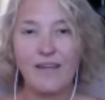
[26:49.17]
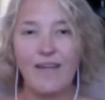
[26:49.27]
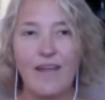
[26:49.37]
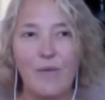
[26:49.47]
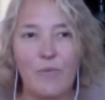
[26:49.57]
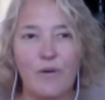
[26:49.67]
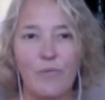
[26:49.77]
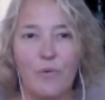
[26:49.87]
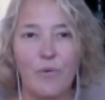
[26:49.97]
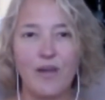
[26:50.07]
and
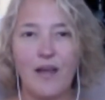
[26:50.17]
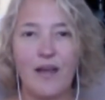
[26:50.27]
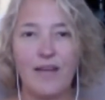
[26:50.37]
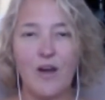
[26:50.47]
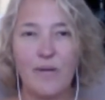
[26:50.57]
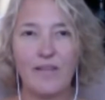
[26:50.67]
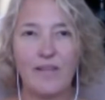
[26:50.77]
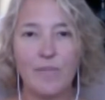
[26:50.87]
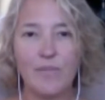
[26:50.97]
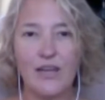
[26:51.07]
we're working on helping
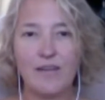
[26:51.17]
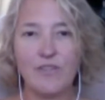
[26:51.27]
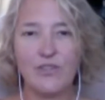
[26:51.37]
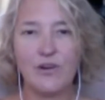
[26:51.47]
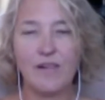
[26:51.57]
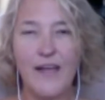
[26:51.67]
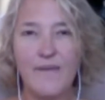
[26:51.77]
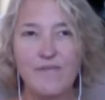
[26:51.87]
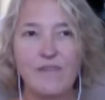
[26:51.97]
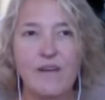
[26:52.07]
them change their
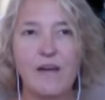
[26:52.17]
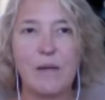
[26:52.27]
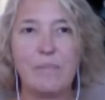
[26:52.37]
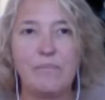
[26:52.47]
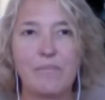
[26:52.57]
lives, and